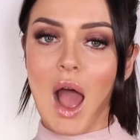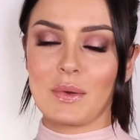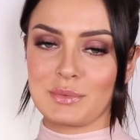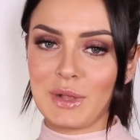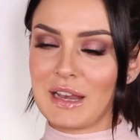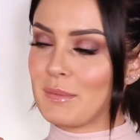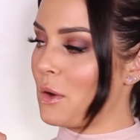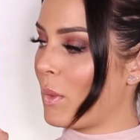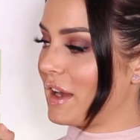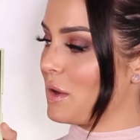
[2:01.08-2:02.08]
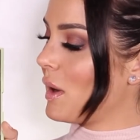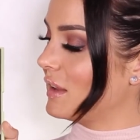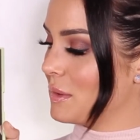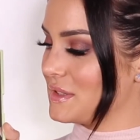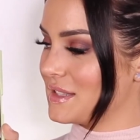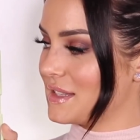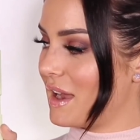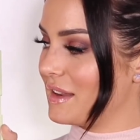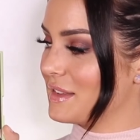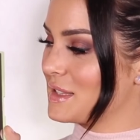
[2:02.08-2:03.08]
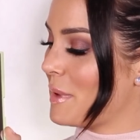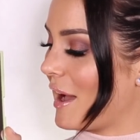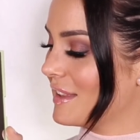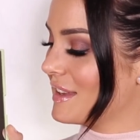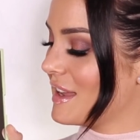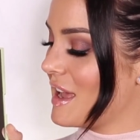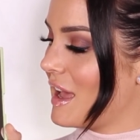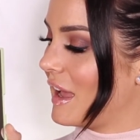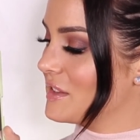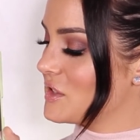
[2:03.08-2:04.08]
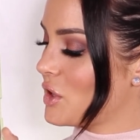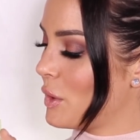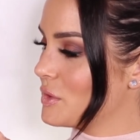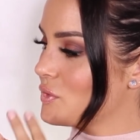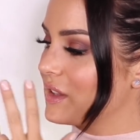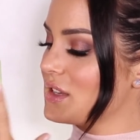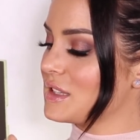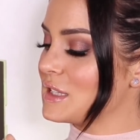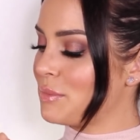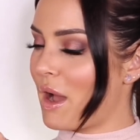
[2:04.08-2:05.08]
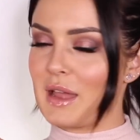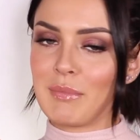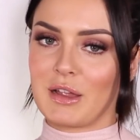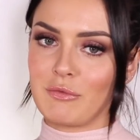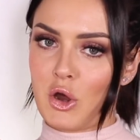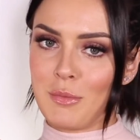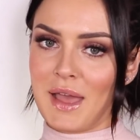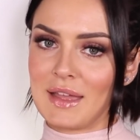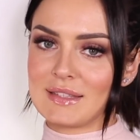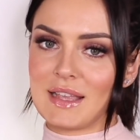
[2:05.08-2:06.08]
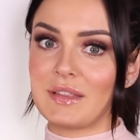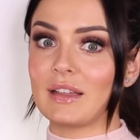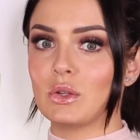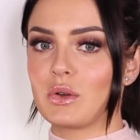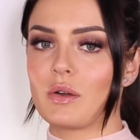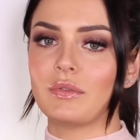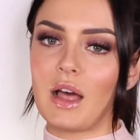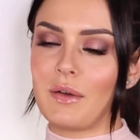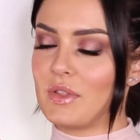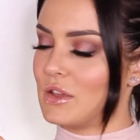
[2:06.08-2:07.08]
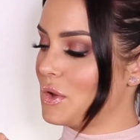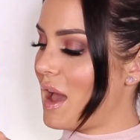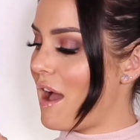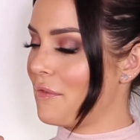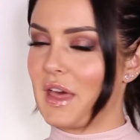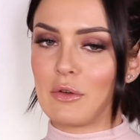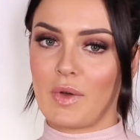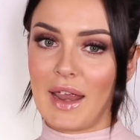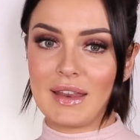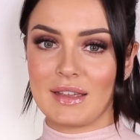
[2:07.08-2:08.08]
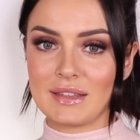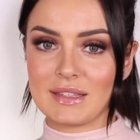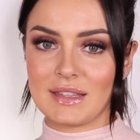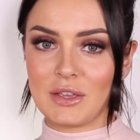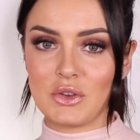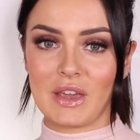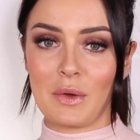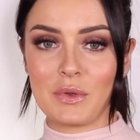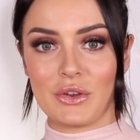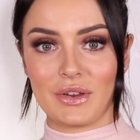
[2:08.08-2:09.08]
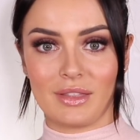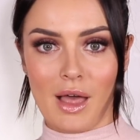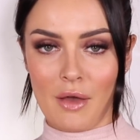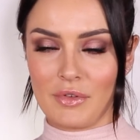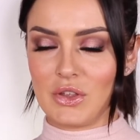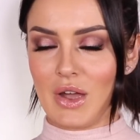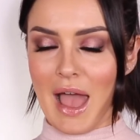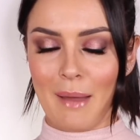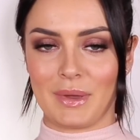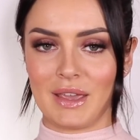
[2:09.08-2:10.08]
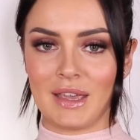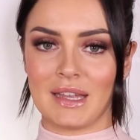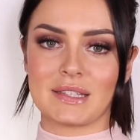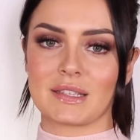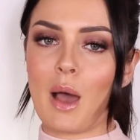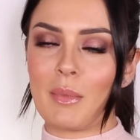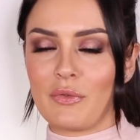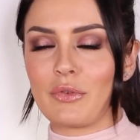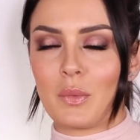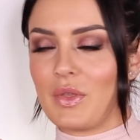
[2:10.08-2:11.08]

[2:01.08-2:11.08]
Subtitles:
I was planning my wedding while I was designing this palette, and so it was really inspired by romance and that look of love that you have, that radiance that you get when you're in love and you're happy and it's coming from